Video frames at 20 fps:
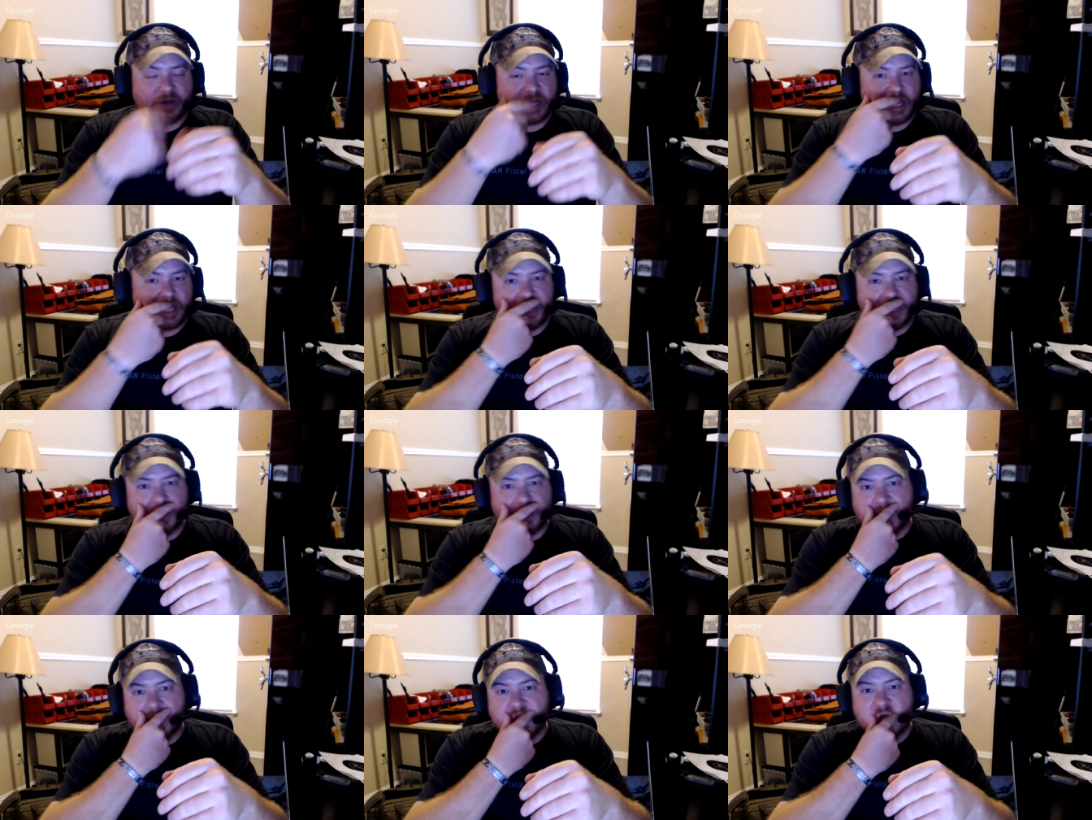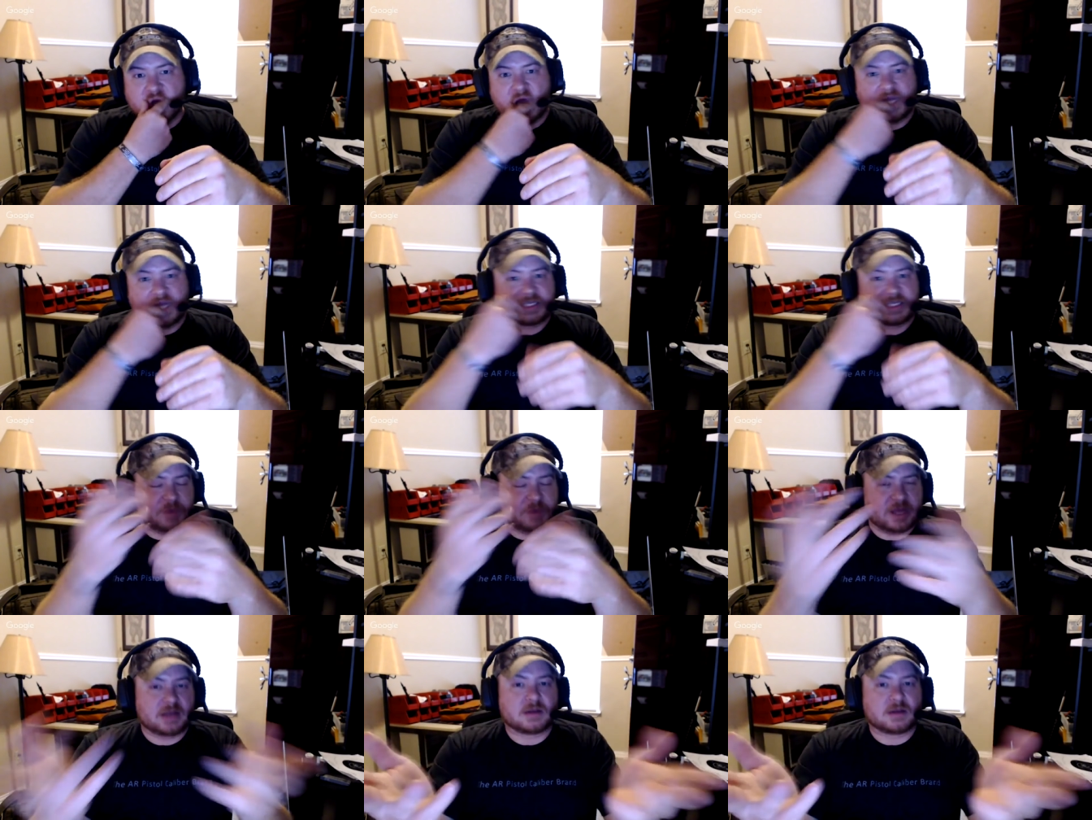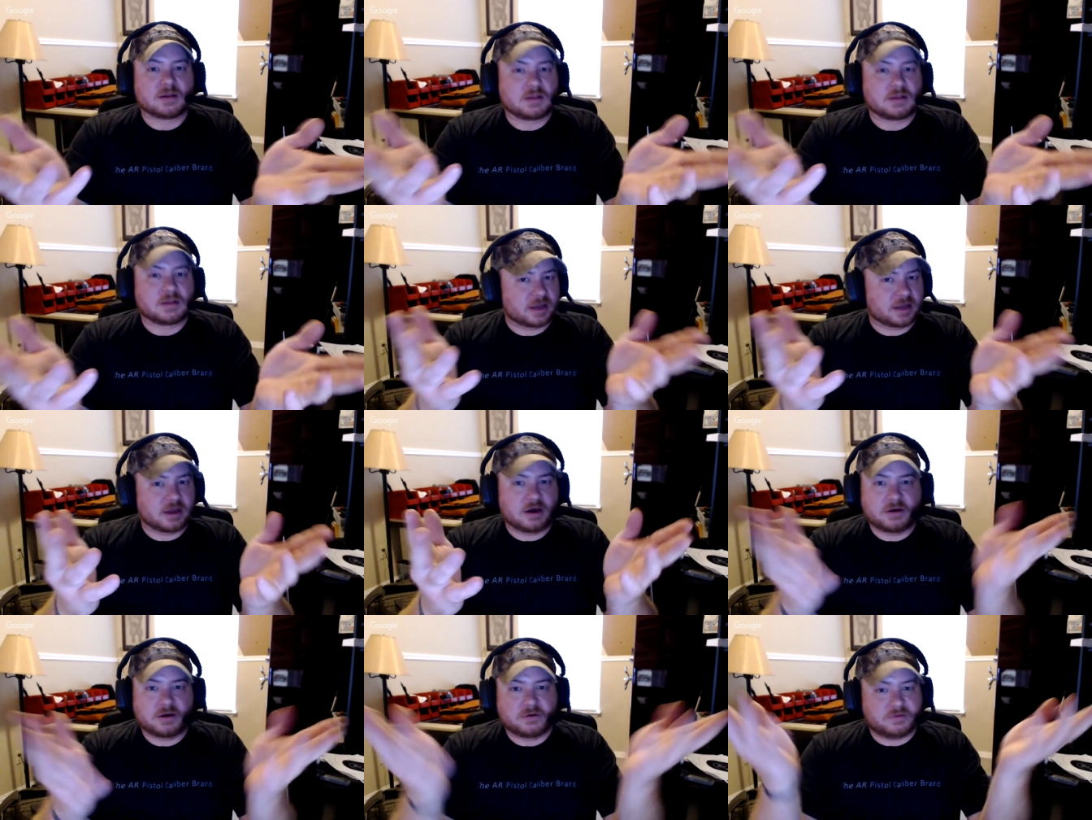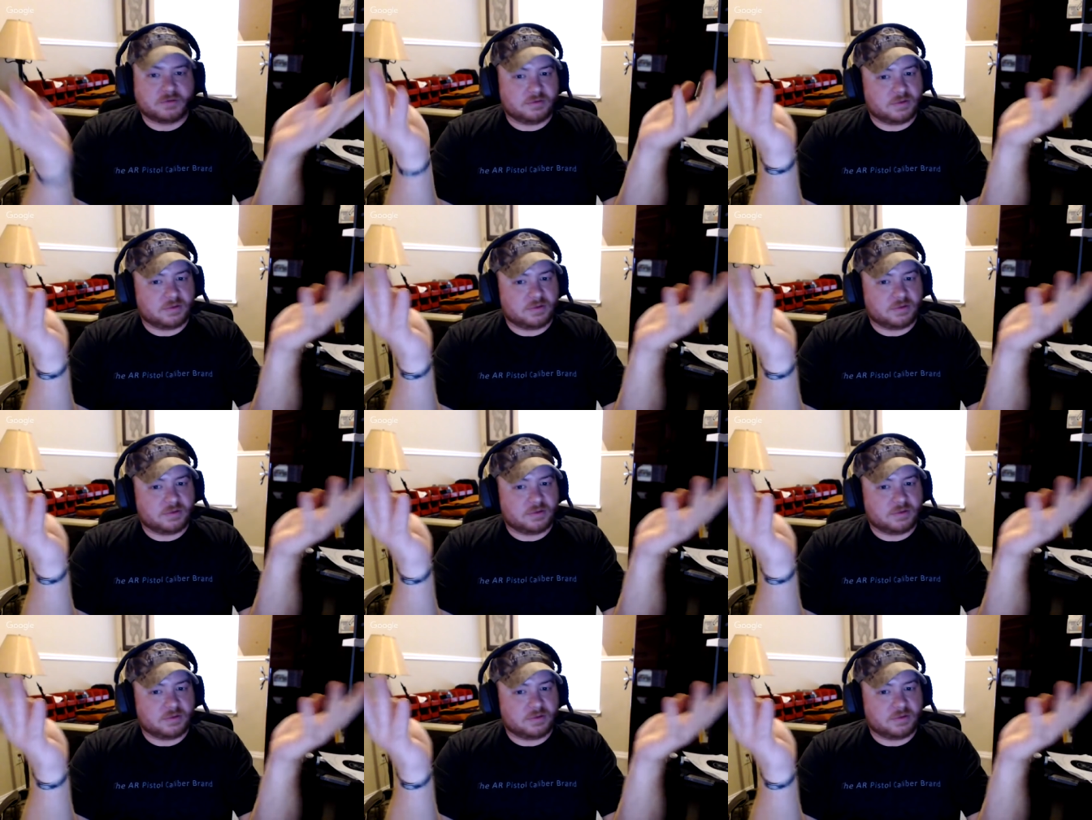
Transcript: day has been let go.